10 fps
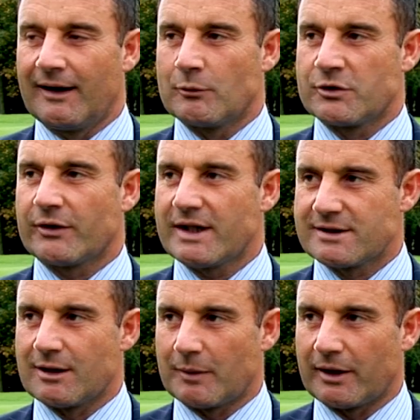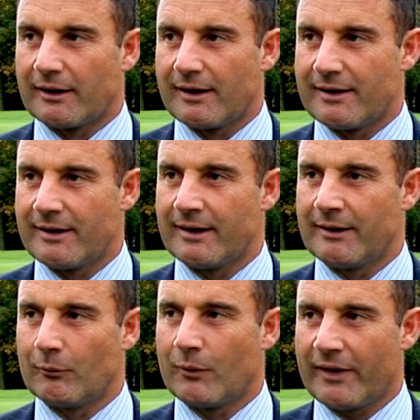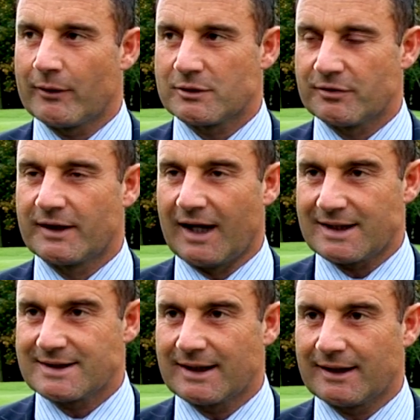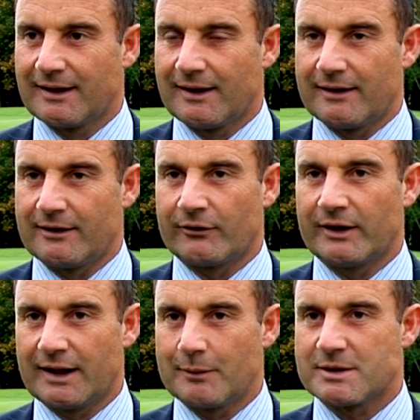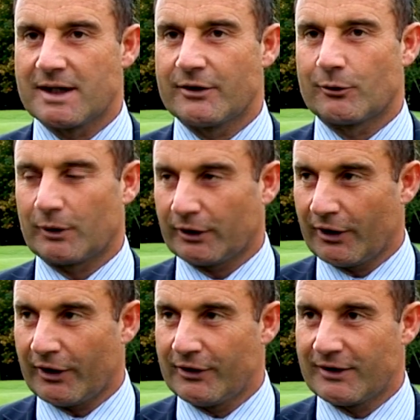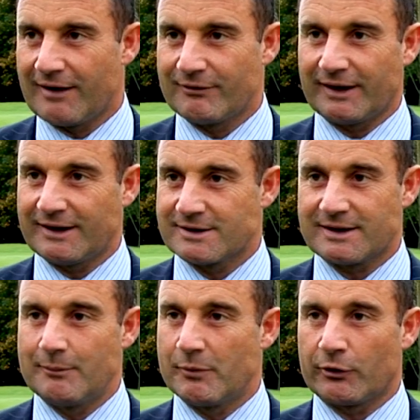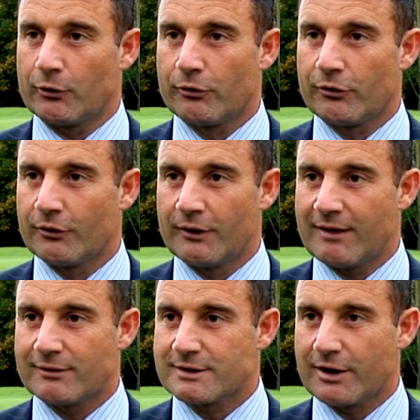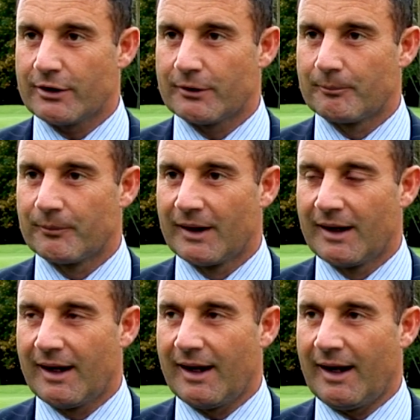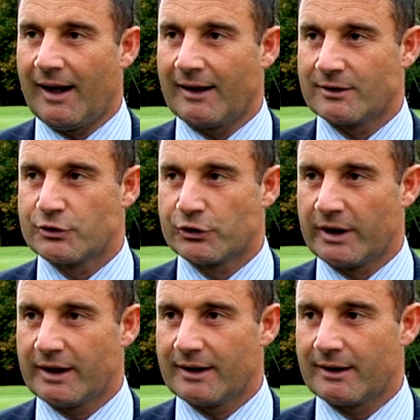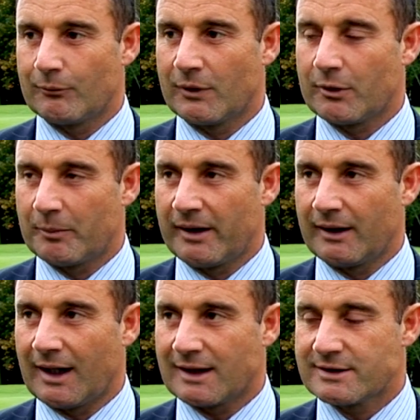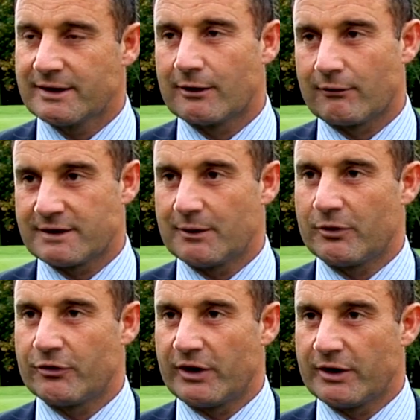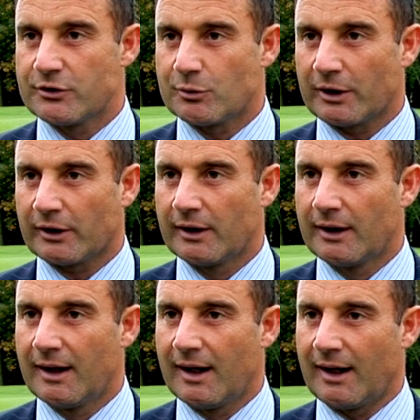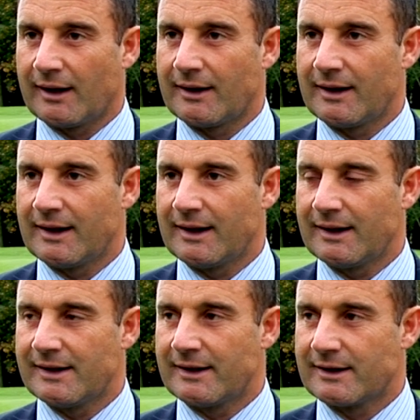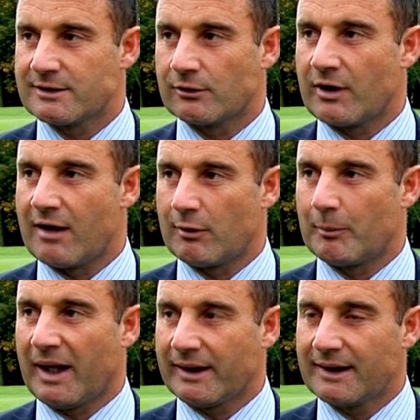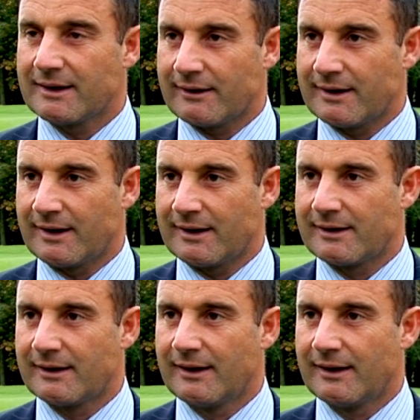It was a great summer. The weather was fantastic. The greenkeepers had their work cut out, having to just keep the growth levels down. During the winter period last year, obviously with the drainage work and the additional gravel banding that they did